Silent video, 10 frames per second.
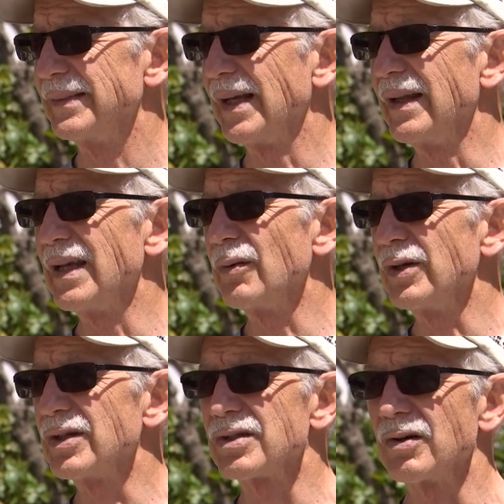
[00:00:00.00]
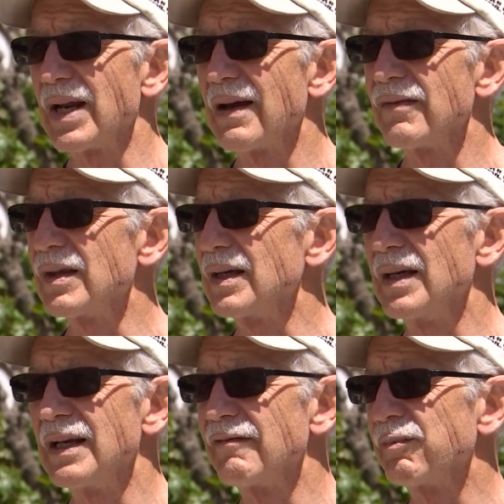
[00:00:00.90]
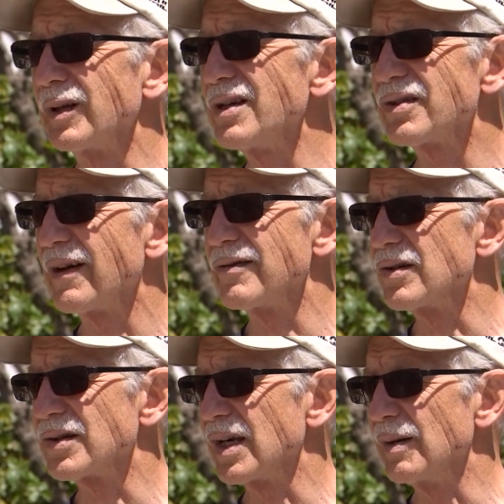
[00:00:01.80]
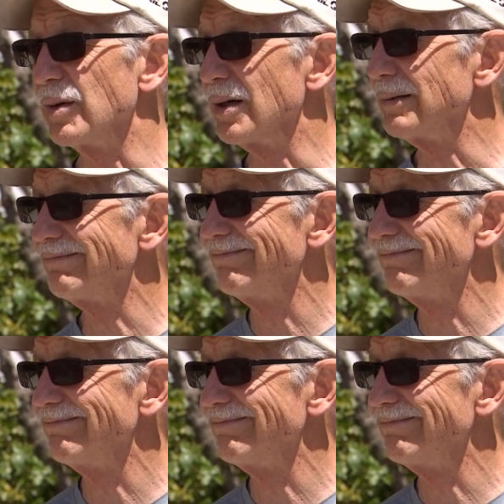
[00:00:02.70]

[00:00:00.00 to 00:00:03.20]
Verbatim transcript: And then we just don't have enough police officers anymore.